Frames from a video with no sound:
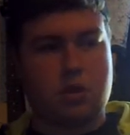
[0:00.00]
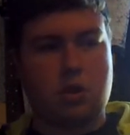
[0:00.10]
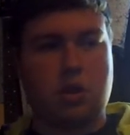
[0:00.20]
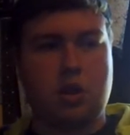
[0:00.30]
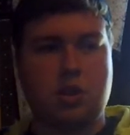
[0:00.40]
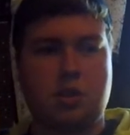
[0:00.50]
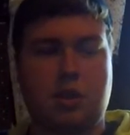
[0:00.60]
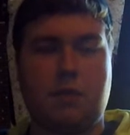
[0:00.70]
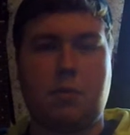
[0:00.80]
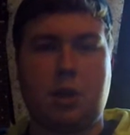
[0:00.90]
this will
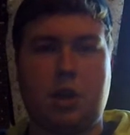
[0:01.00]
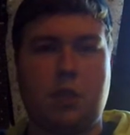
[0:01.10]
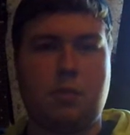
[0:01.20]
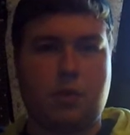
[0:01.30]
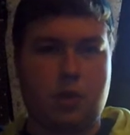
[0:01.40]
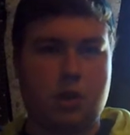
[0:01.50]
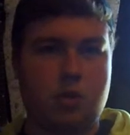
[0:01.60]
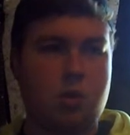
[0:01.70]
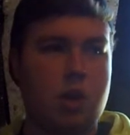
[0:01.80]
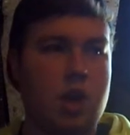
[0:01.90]
definitely be an album for
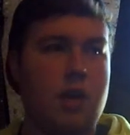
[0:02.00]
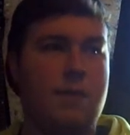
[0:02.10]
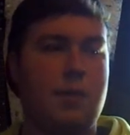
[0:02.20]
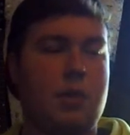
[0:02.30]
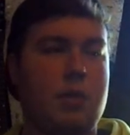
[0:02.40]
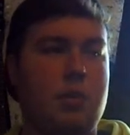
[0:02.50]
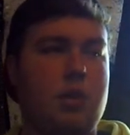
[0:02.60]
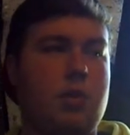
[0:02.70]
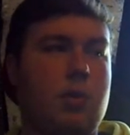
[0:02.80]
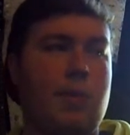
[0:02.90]
you. If you like where
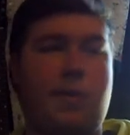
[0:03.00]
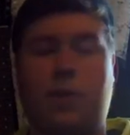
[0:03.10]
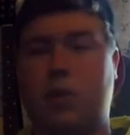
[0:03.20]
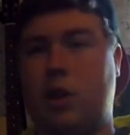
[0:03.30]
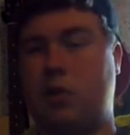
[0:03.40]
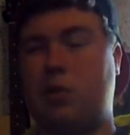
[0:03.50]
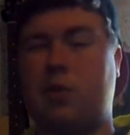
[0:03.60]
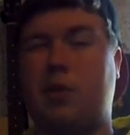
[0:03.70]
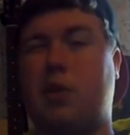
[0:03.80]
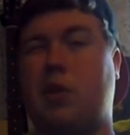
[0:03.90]
they're going before, I don't know if
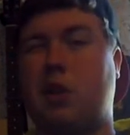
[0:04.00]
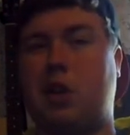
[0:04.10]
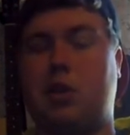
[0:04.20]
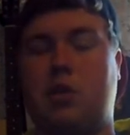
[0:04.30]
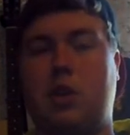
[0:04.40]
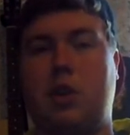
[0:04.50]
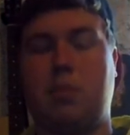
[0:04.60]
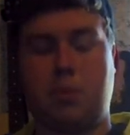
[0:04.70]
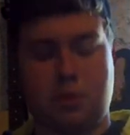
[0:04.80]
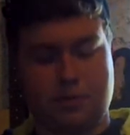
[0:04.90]
you're going to like it or
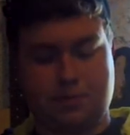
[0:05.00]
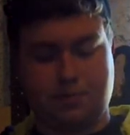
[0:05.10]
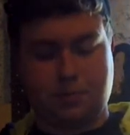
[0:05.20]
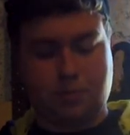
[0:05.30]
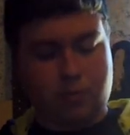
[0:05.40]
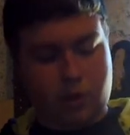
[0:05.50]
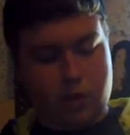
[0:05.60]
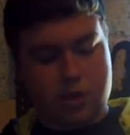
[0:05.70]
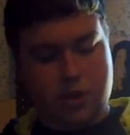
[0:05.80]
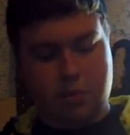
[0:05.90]
not, but
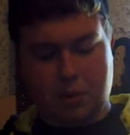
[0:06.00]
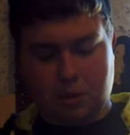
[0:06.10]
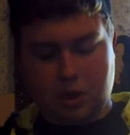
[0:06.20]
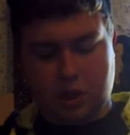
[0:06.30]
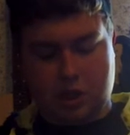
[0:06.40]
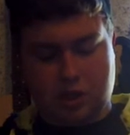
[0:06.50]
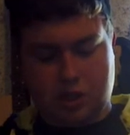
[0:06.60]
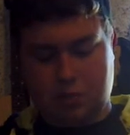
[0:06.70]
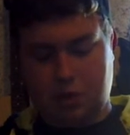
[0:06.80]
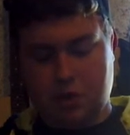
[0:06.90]
some people like it
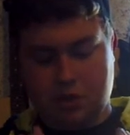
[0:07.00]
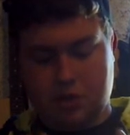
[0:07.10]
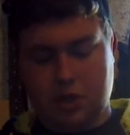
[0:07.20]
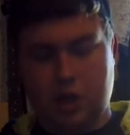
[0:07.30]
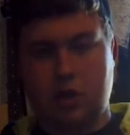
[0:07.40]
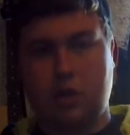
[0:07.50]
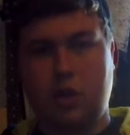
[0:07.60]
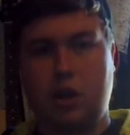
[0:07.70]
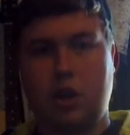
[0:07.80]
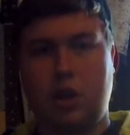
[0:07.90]
just because that
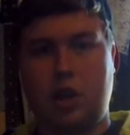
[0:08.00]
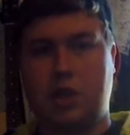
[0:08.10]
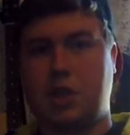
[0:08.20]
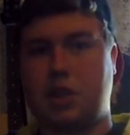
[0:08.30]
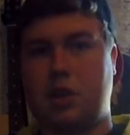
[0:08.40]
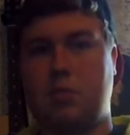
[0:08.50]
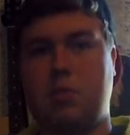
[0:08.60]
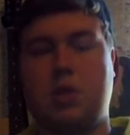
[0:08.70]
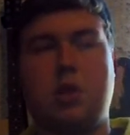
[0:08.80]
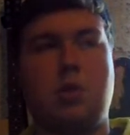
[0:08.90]
it's some.
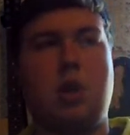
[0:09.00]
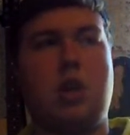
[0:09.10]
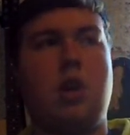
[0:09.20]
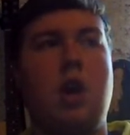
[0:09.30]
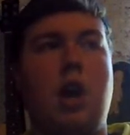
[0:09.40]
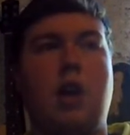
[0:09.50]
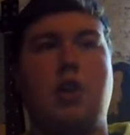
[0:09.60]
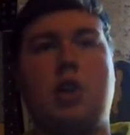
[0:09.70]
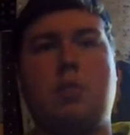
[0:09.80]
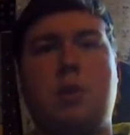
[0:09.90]
So, yeah, I
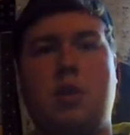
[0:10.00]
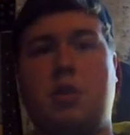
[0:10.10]
tried to be